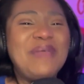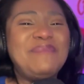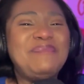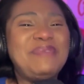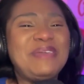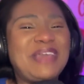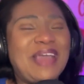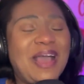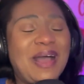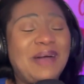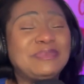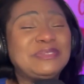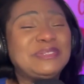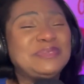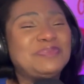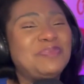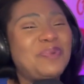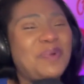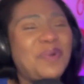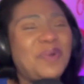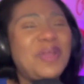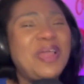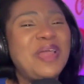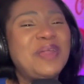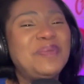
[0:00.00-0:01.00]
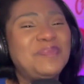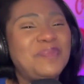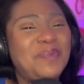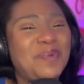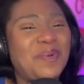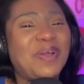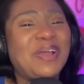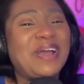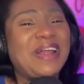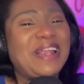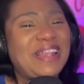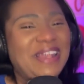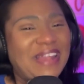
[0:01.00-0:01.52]
it becomes more and
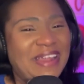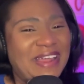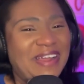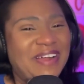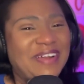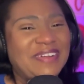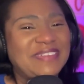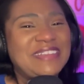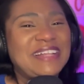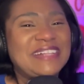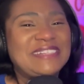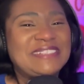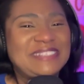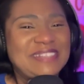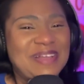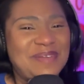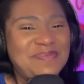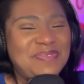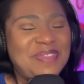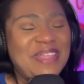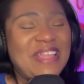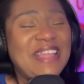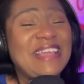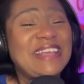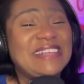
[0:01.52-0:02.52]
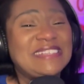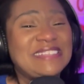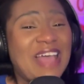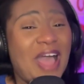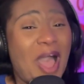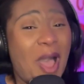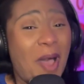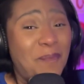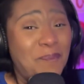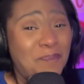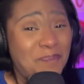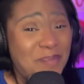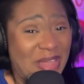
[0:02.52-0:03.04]
more clear that something is
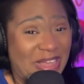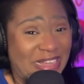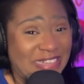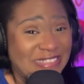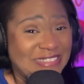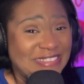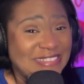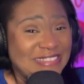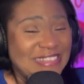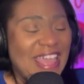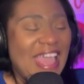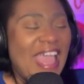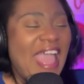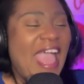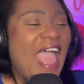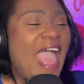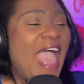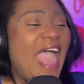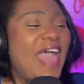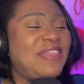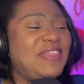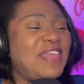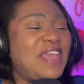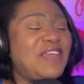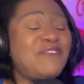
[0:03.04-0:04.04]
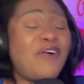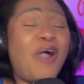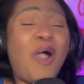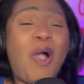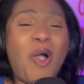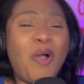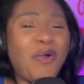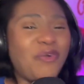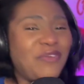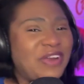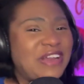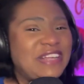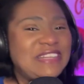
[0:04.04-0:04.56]
amiss. And they've
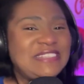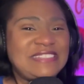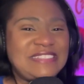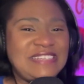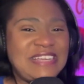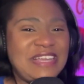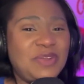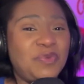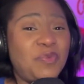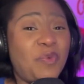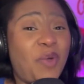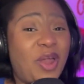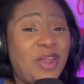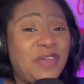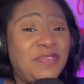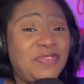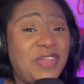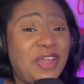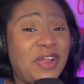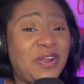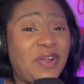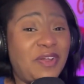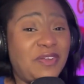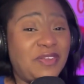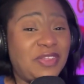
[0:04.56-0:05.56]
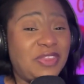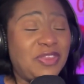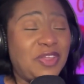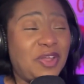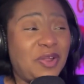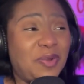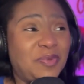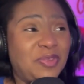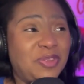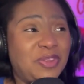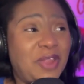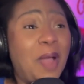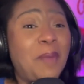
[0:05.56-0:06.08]
already seen one of
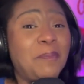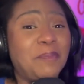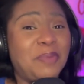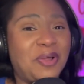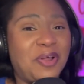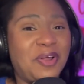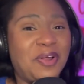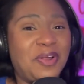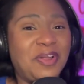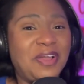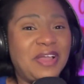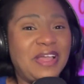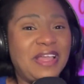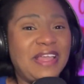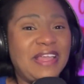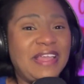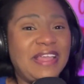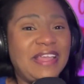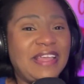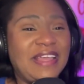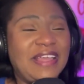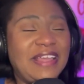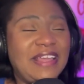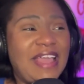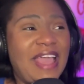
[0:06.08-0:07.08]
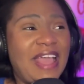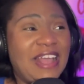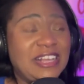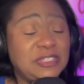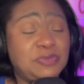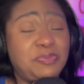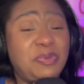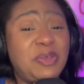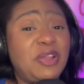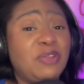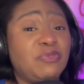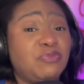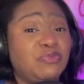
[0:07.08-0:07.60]
their number has
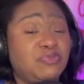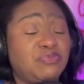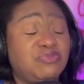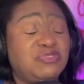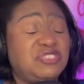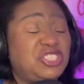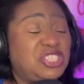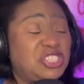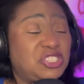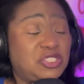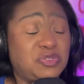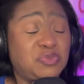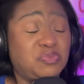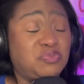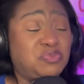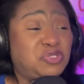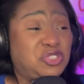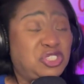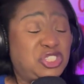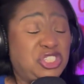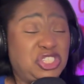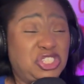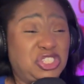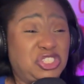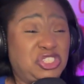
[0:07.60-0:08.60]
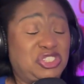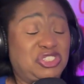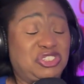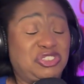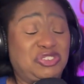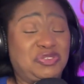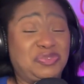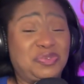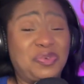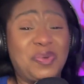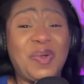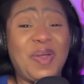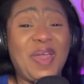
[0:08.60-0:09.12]
been just
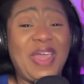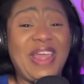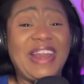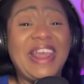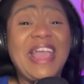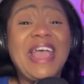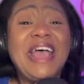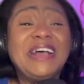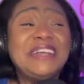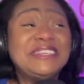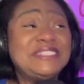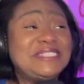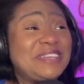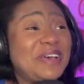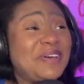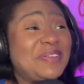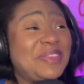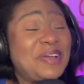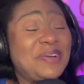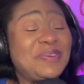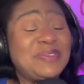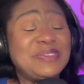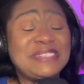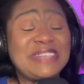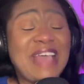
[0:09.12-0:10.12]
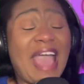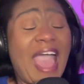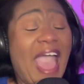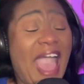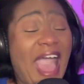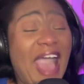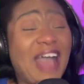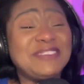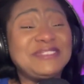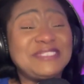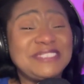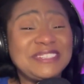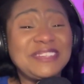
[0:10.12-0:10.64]
destroyed. So there was
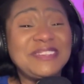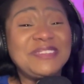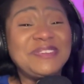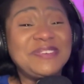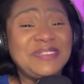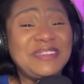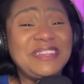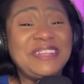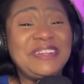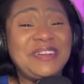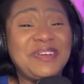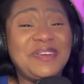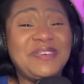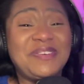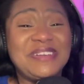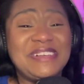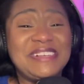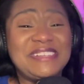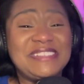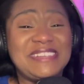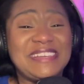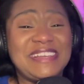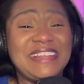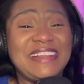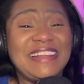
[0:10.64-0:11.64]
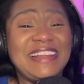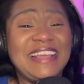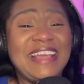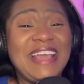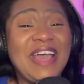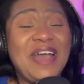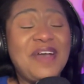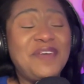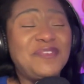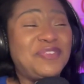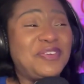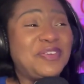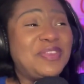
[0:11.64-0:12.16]
absolutely no reason
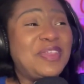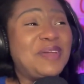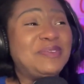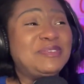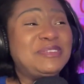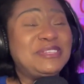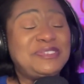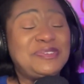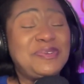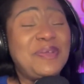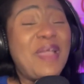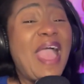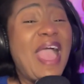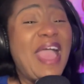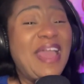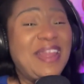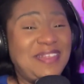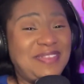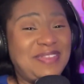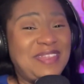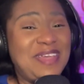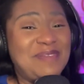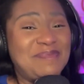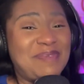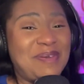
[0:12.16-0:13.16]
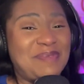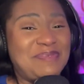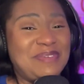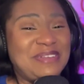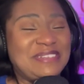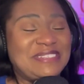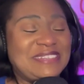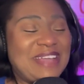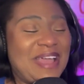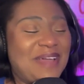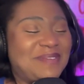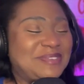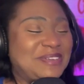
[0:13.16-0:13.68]
for them to do anything but be
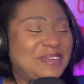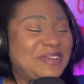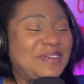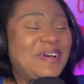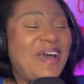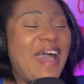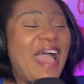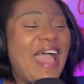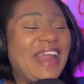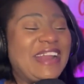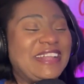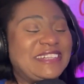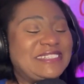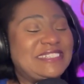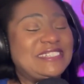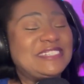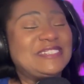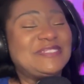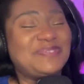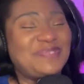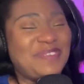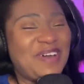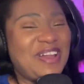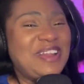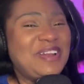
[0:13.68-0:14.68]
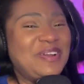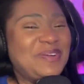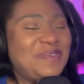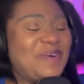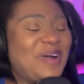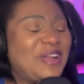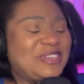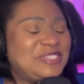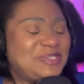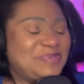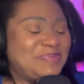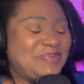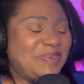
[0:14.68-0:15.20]
skeptical, and it's just funny to
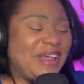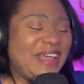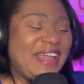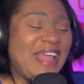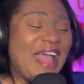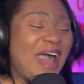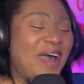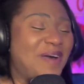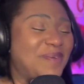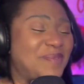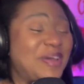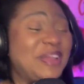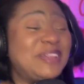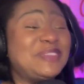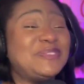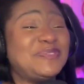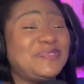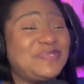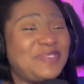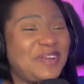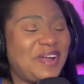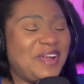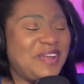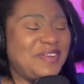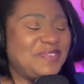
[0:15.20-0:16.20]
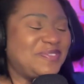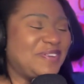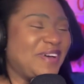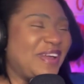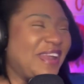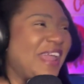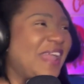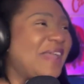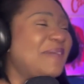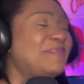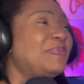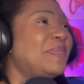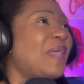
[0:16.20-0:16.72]
watch it play out. It's very
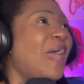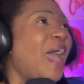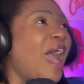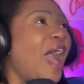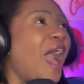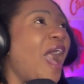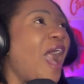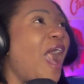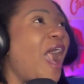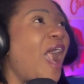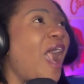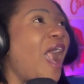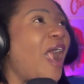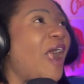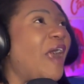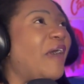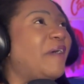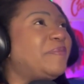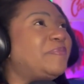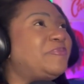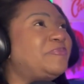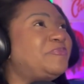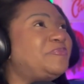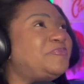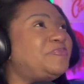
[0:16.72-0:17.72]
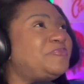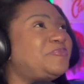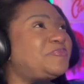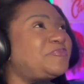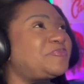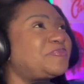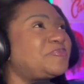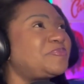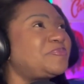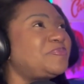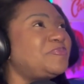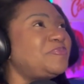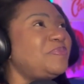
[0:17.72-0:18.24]
funny.
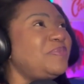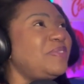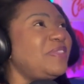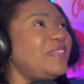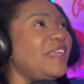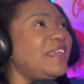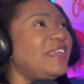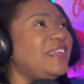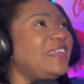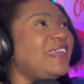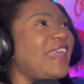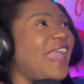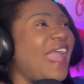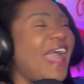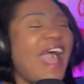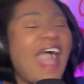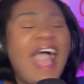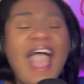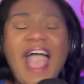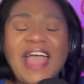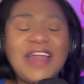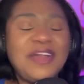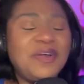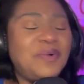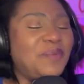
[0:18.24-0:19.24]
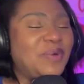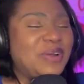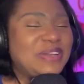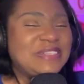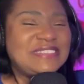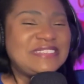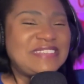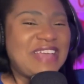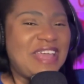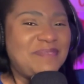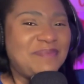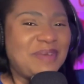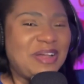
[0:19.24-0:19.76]
Yeah, I don't want to
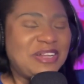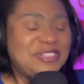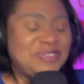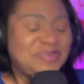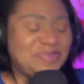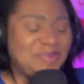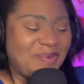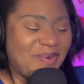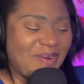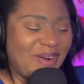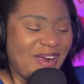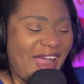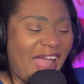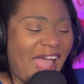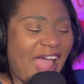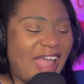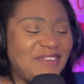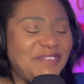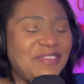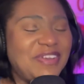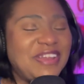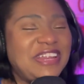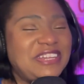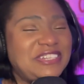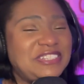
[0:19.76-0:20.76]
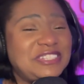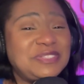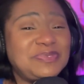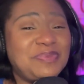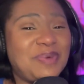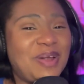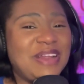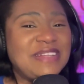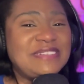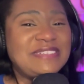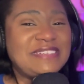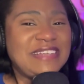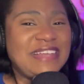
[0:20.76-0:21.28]
say much more. I really just
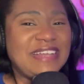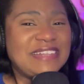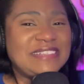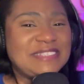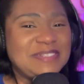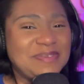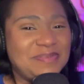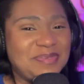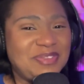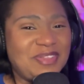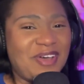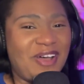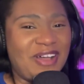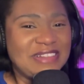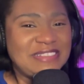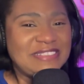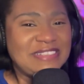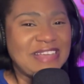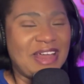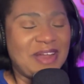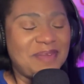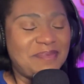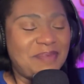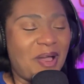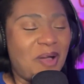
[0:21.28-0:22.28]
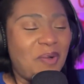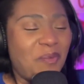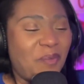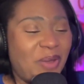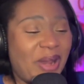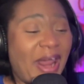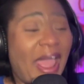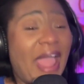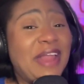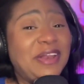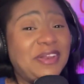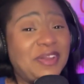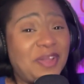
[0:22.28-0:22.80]
wanted to get some thoughts out about what
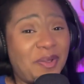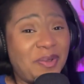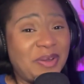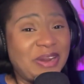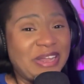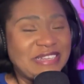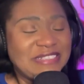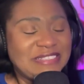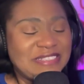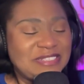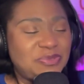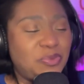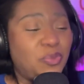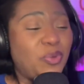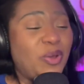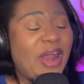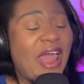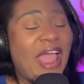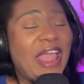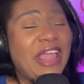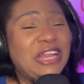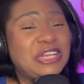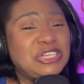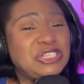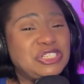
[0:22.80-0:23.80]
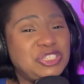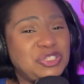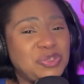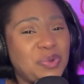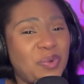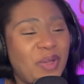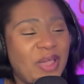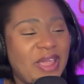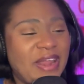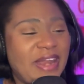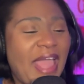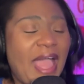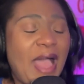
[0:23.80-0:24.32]
I noticed, what I
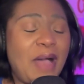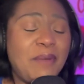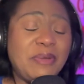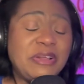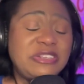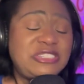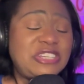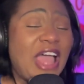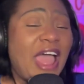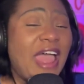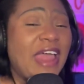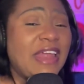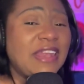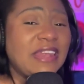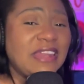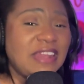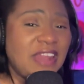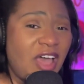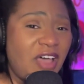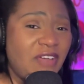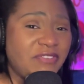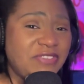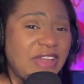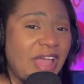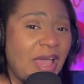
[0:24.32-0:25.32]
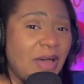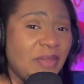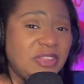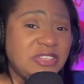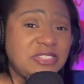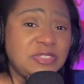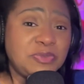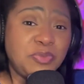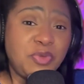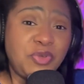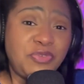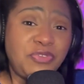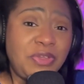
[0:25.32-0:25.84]
enjoyed, how much I loved how
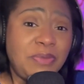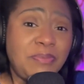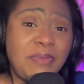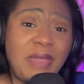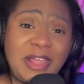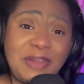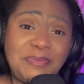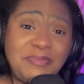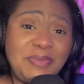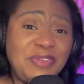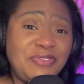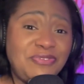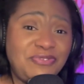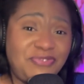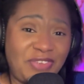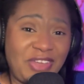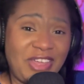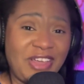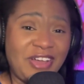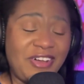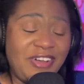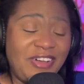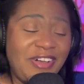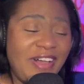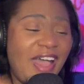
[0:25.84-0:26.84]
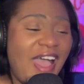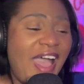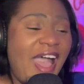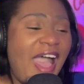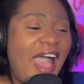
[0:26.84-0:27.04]
this movie made me feel.